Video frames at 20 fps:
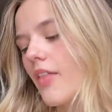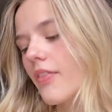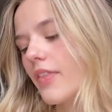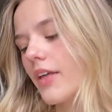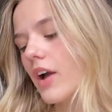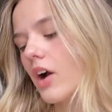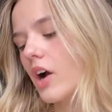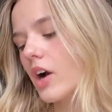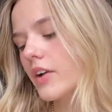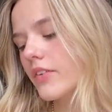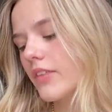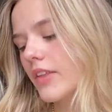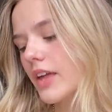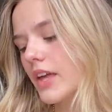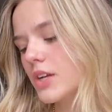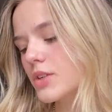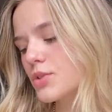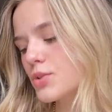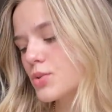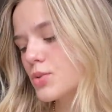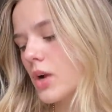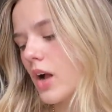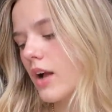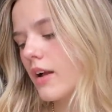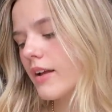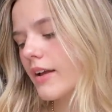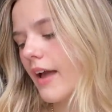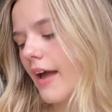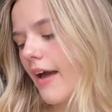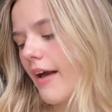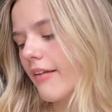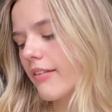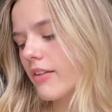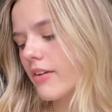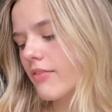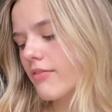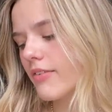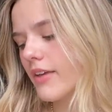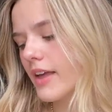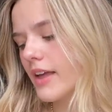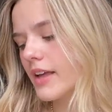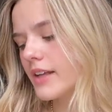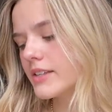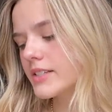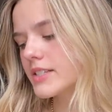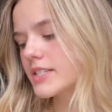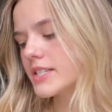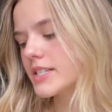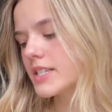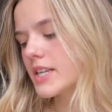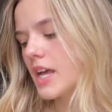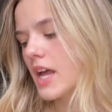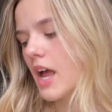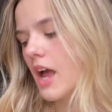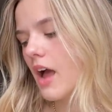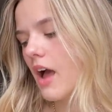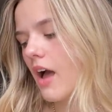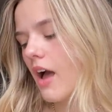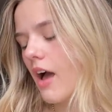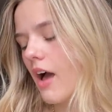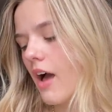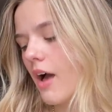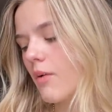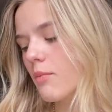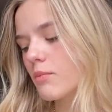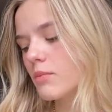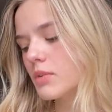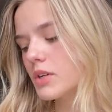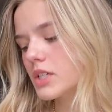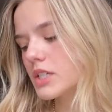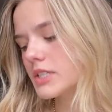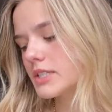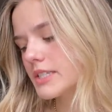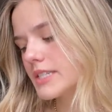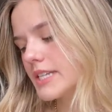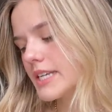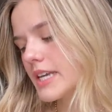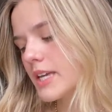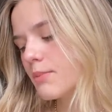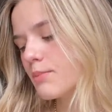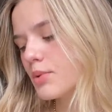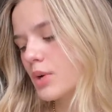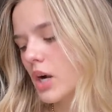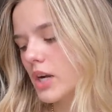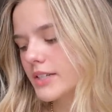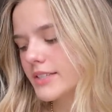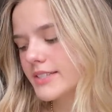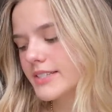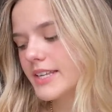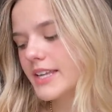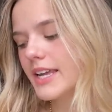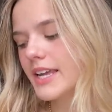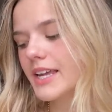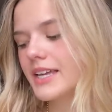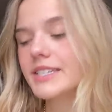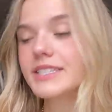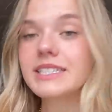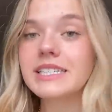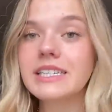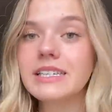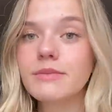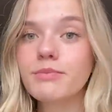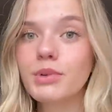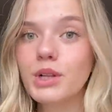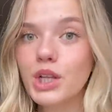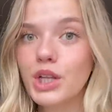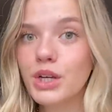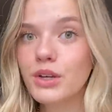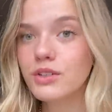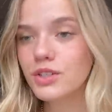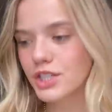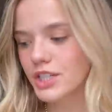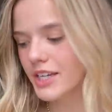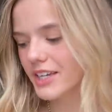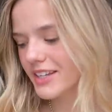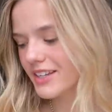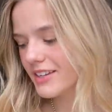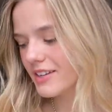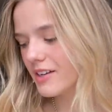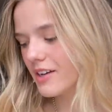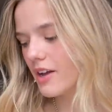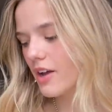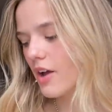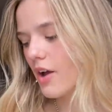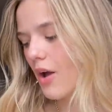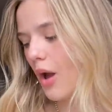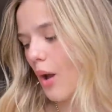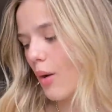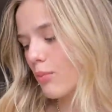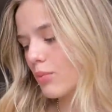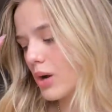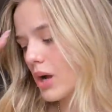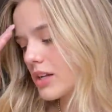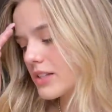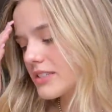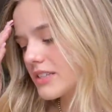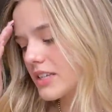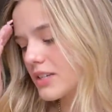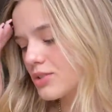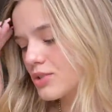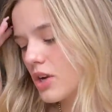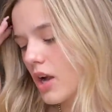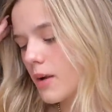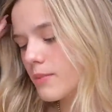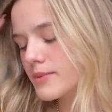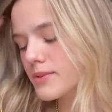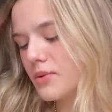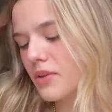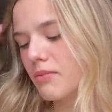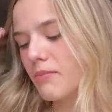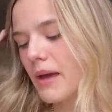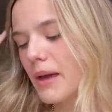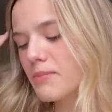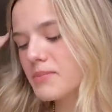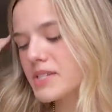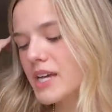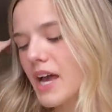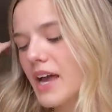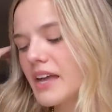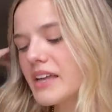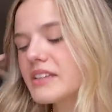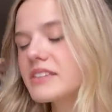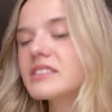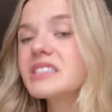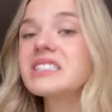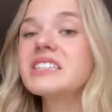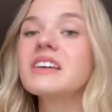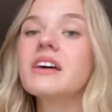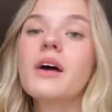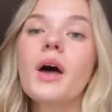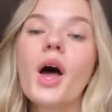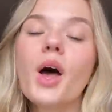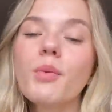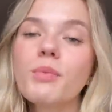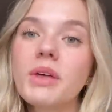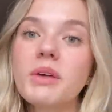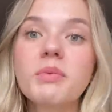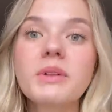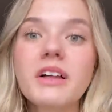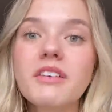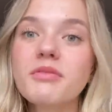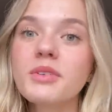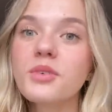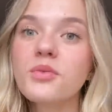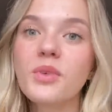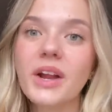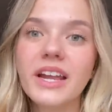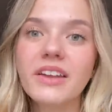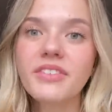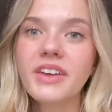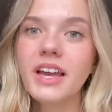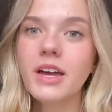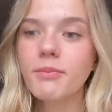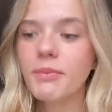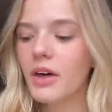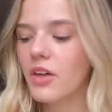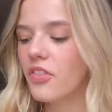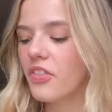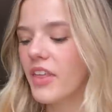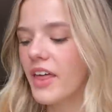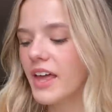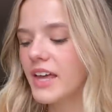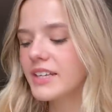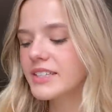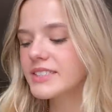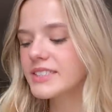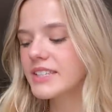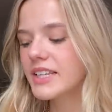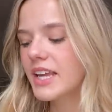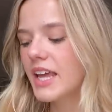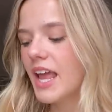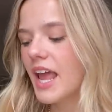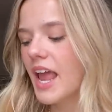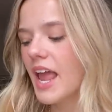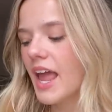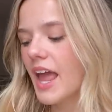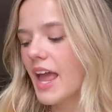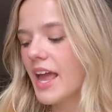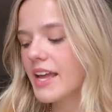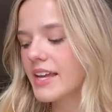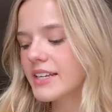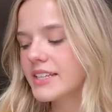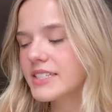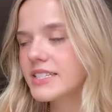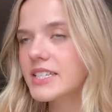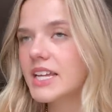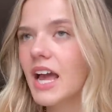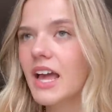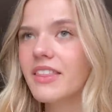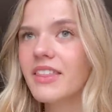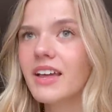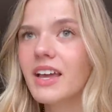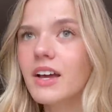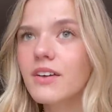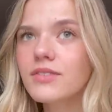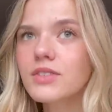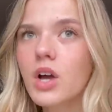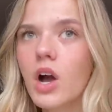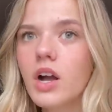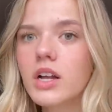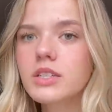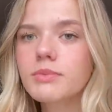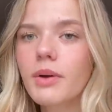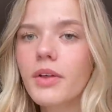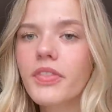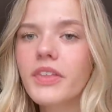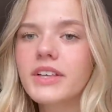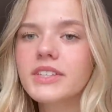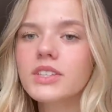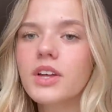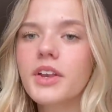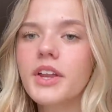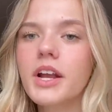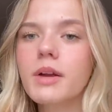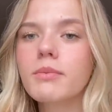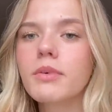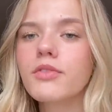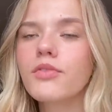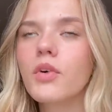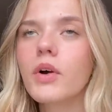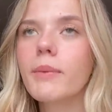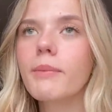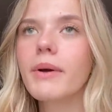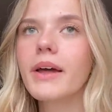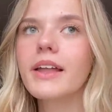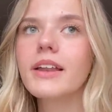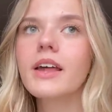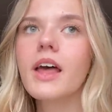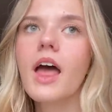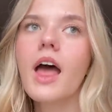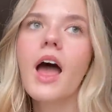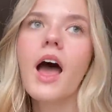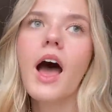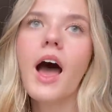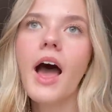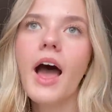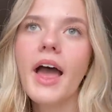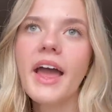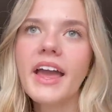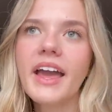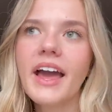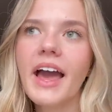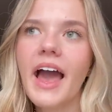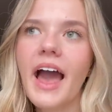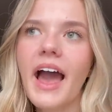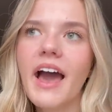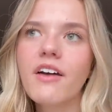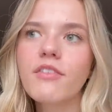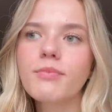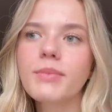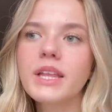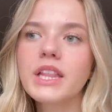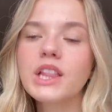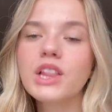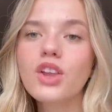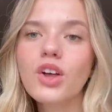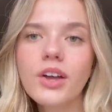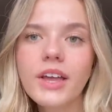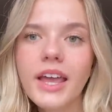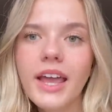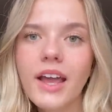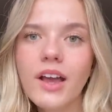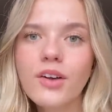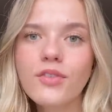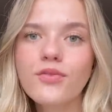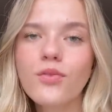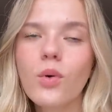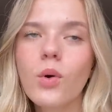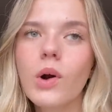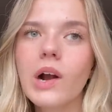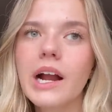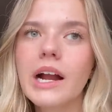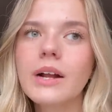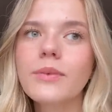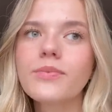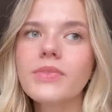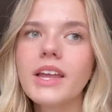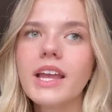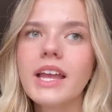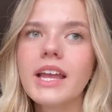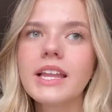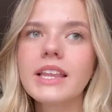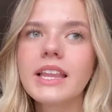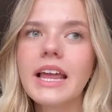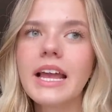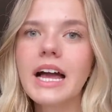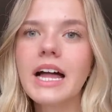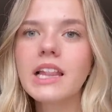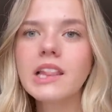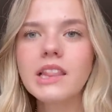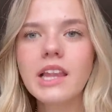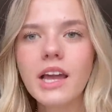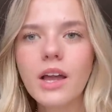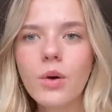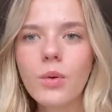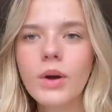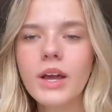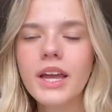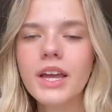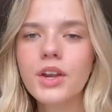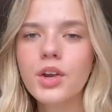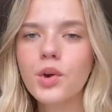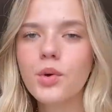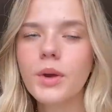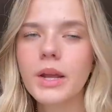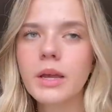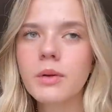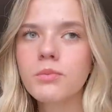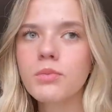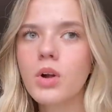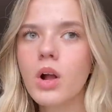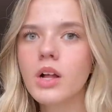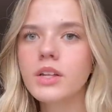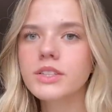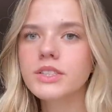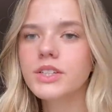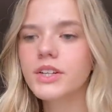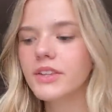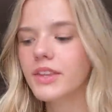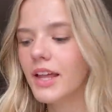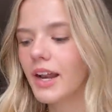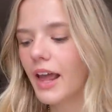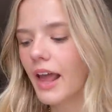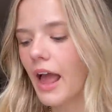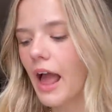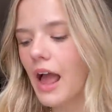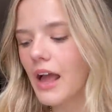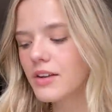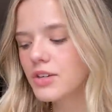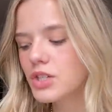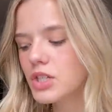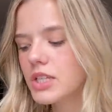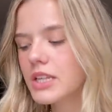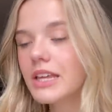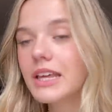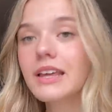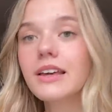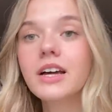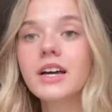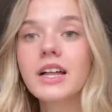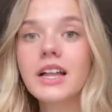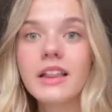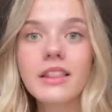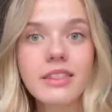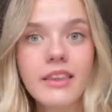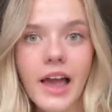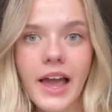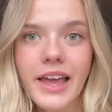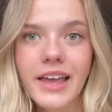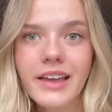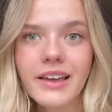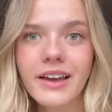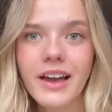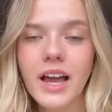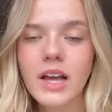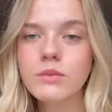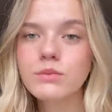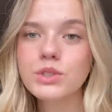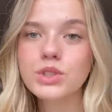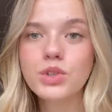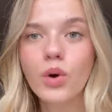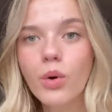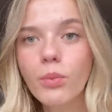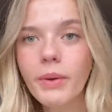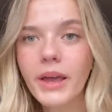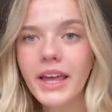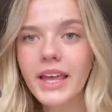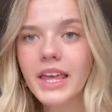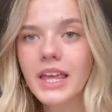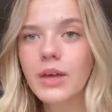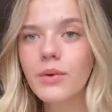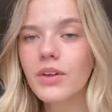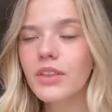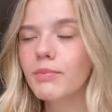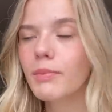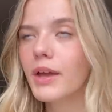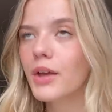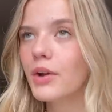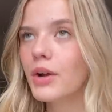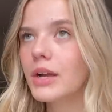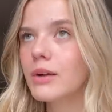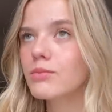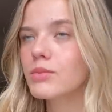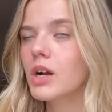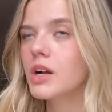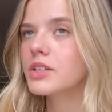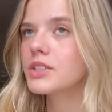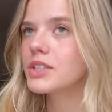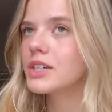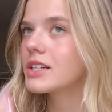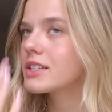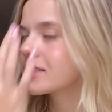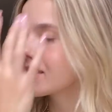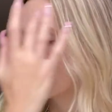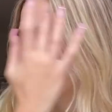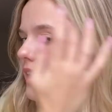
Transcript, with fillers: They are the Drunk Elephant um, D-Bronzi Anti-Pollution Bronzing Drops with Peptides. People have been raving about this, and I think I've talked about this on here before, but I have been looking for like a liquid cream bronzer that I actually like. I'm so picky with my cream bronzers.